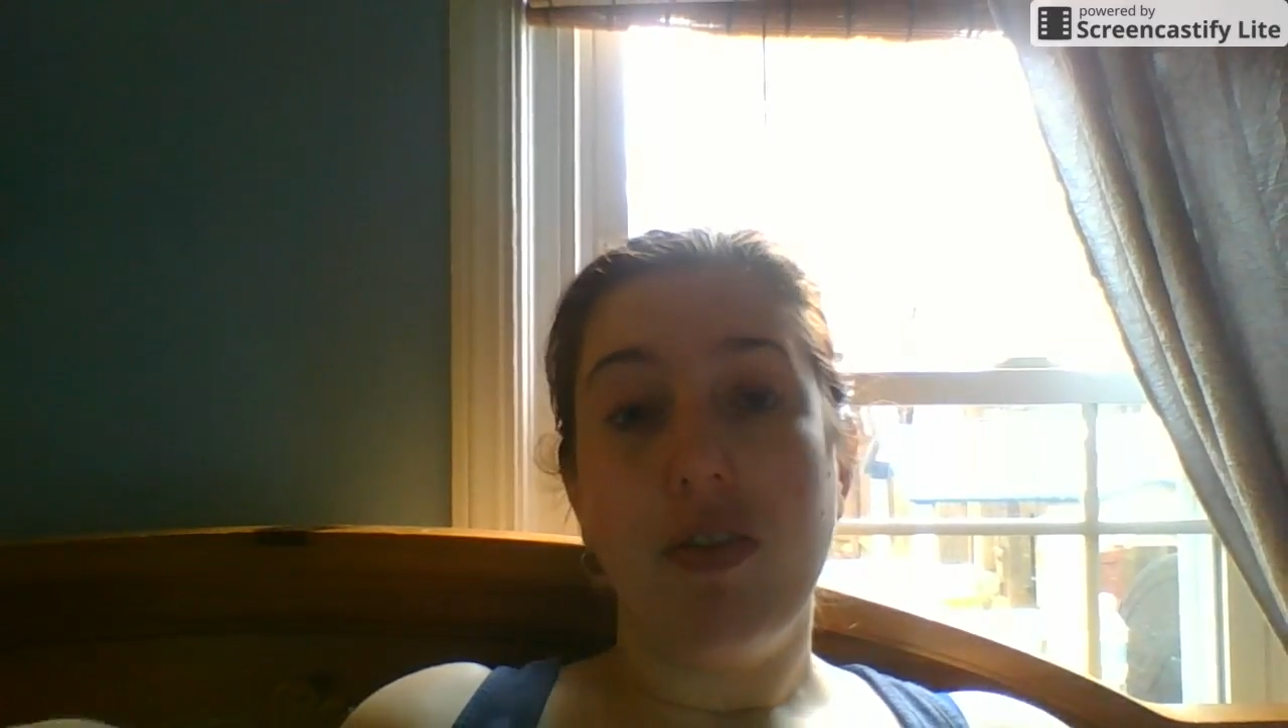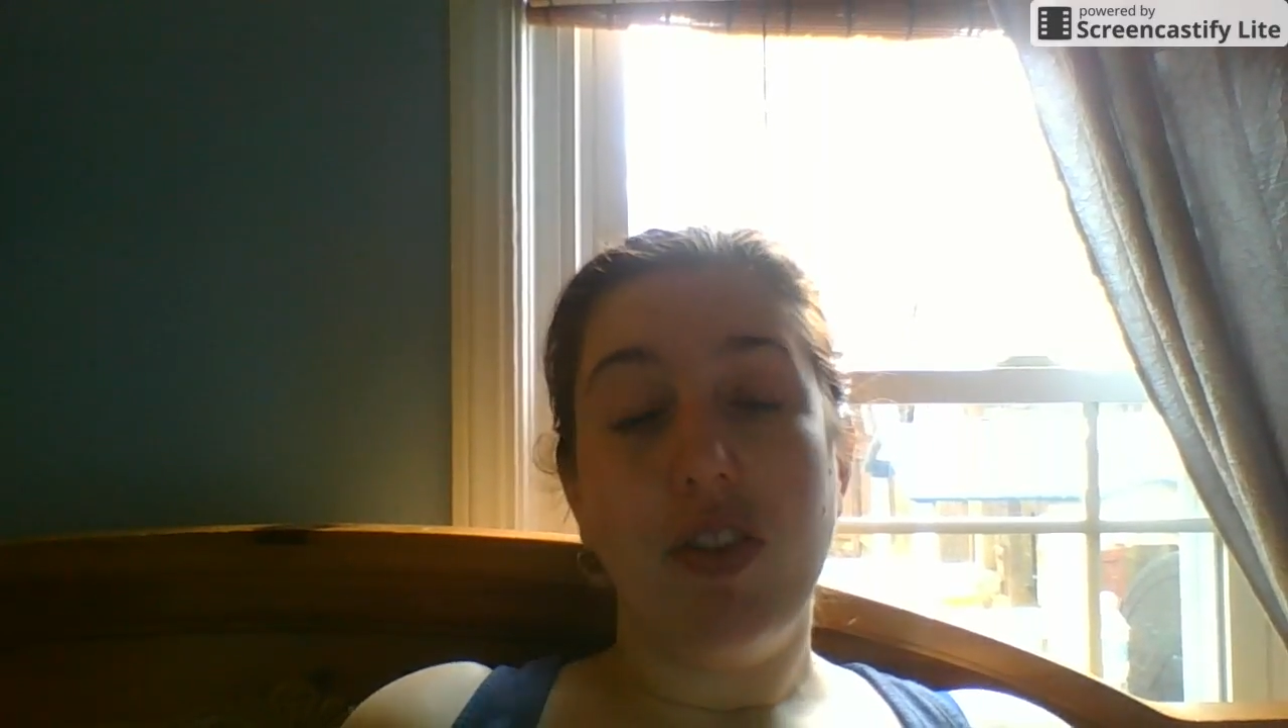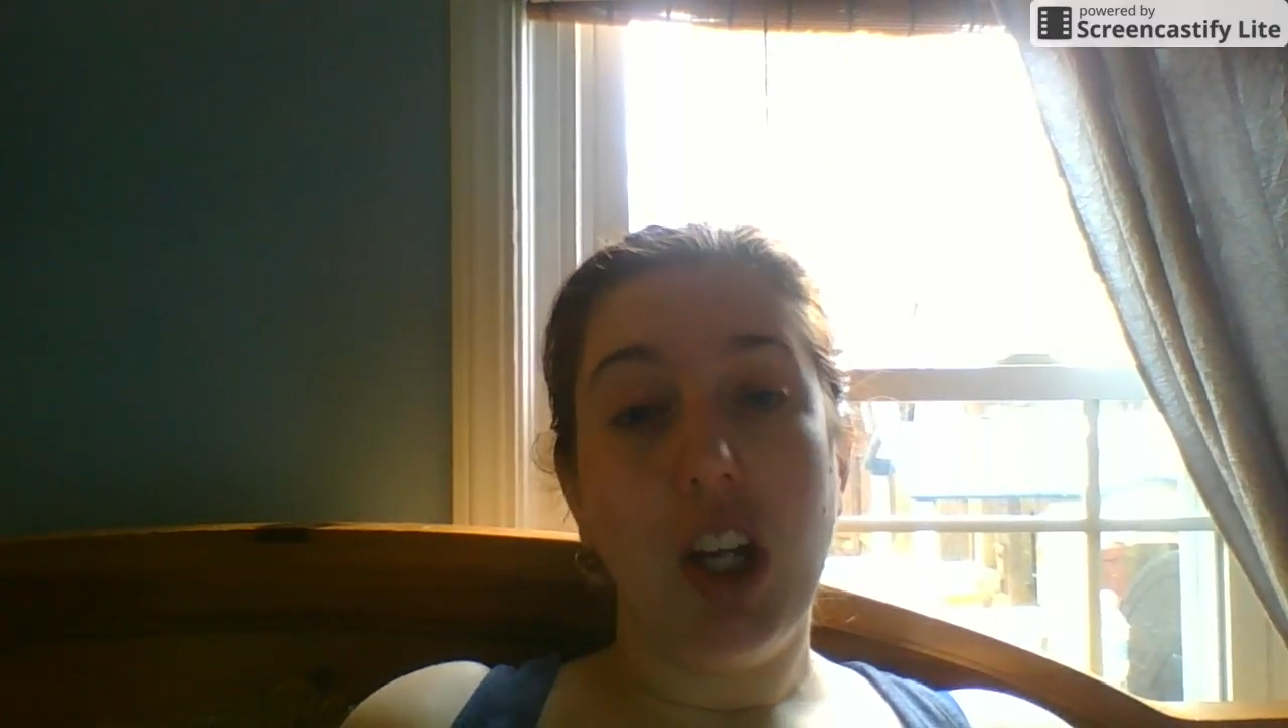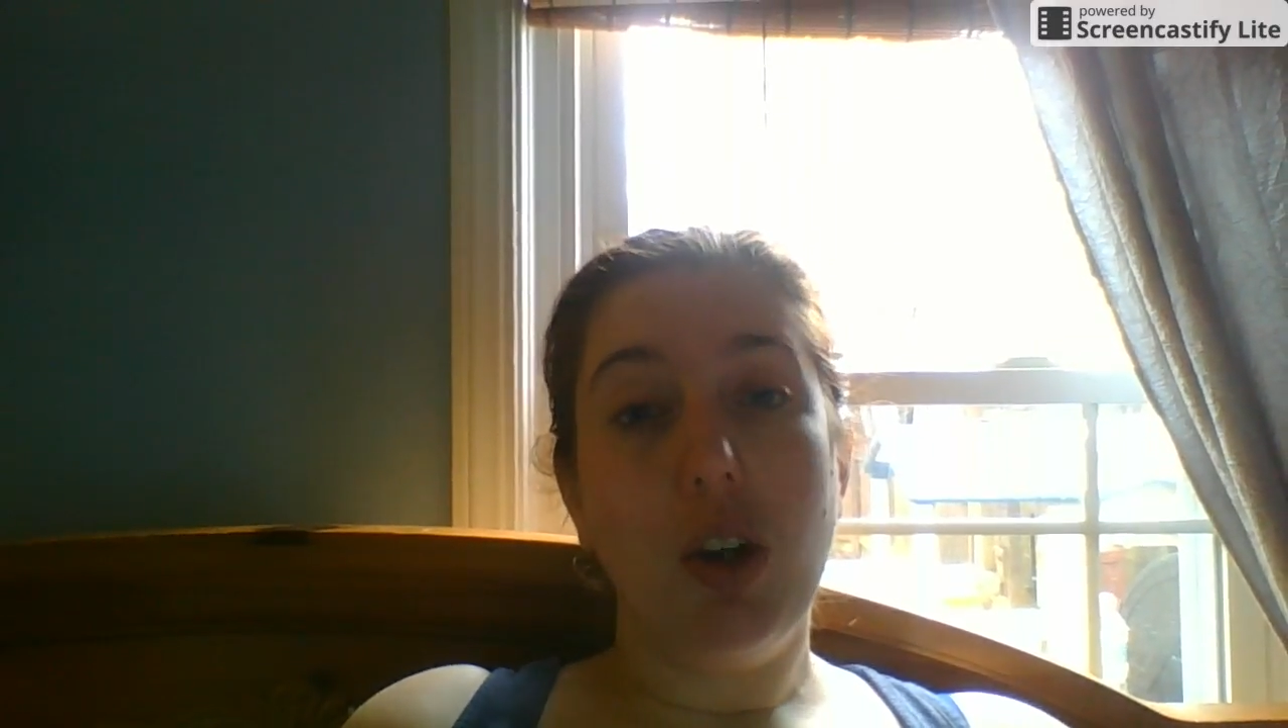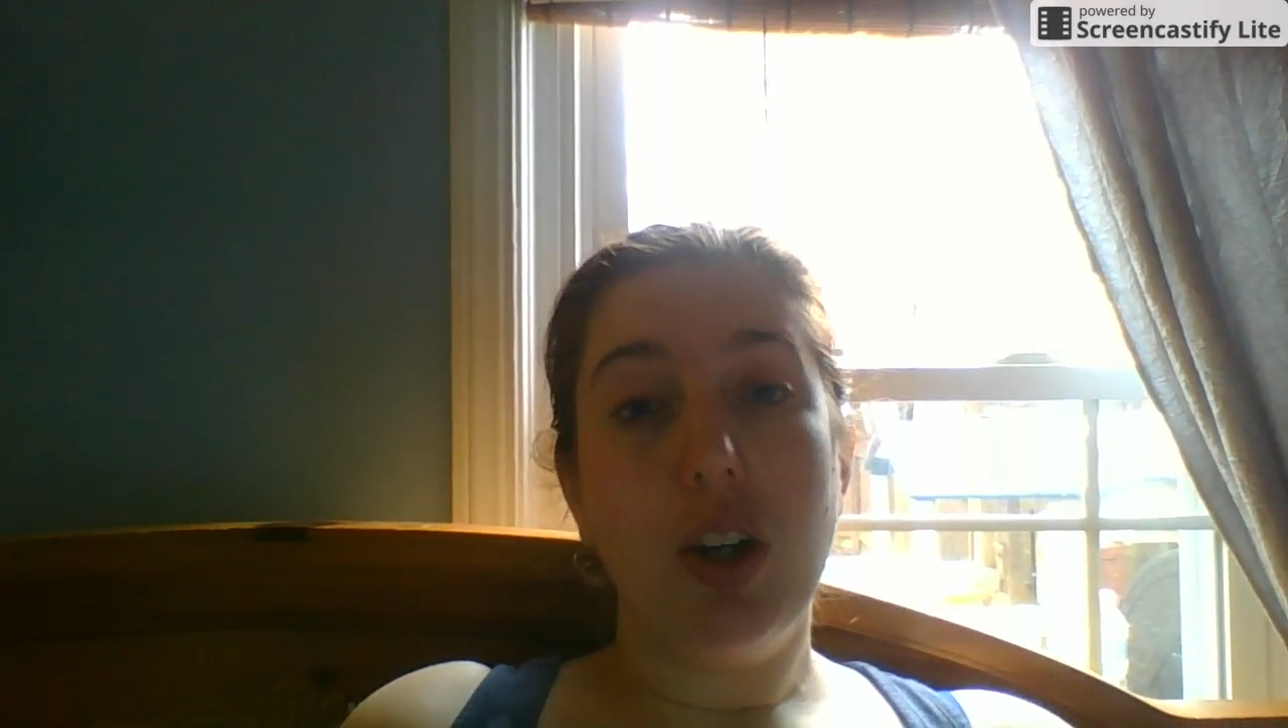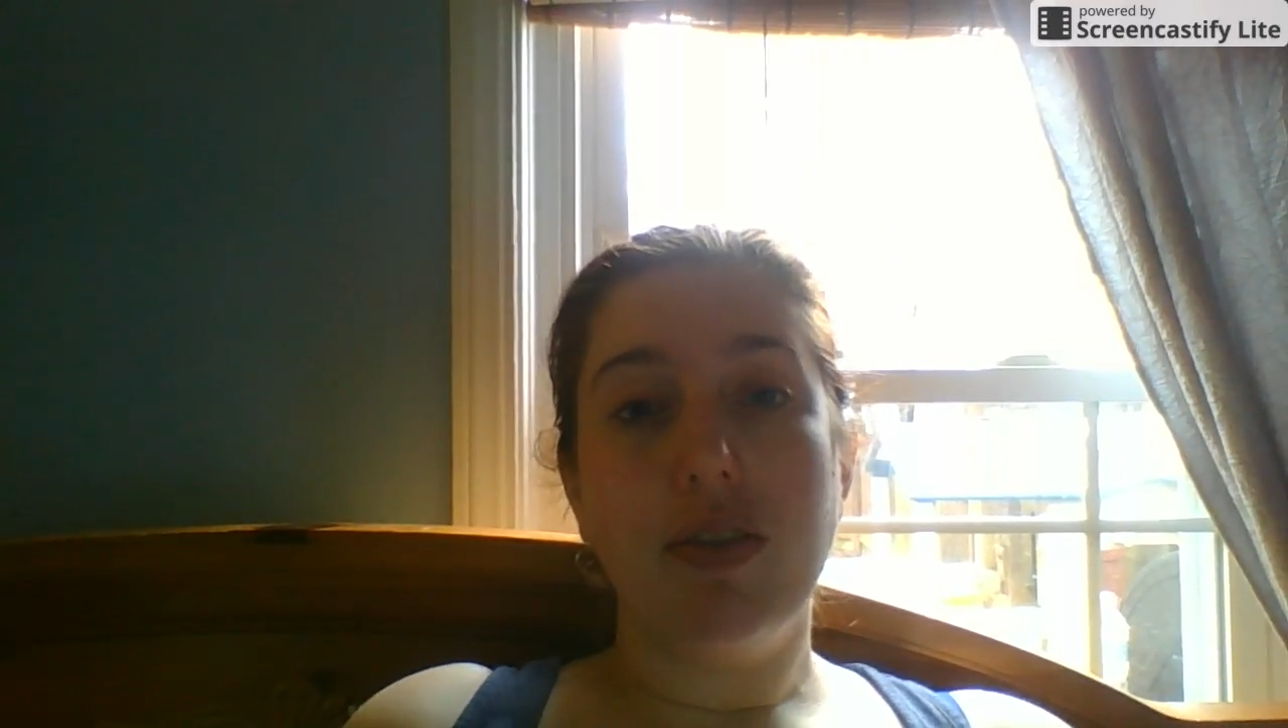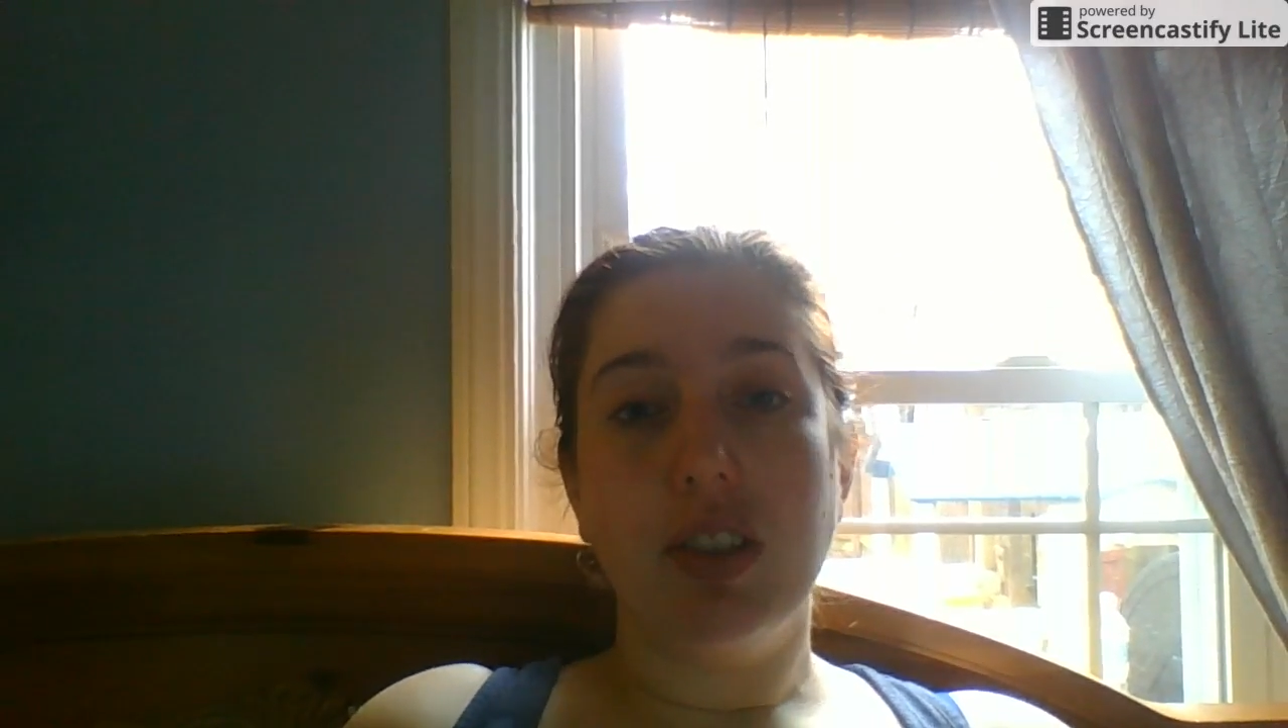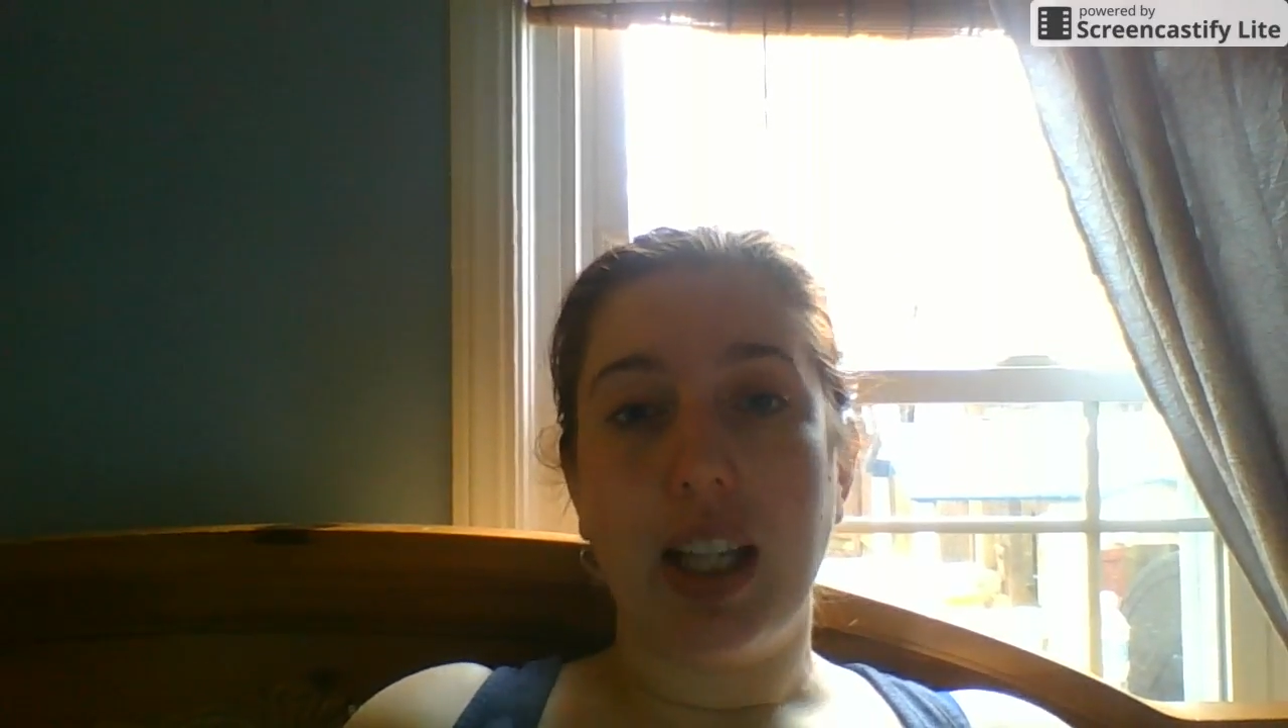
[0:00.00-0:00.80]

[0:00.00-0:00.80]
Figurative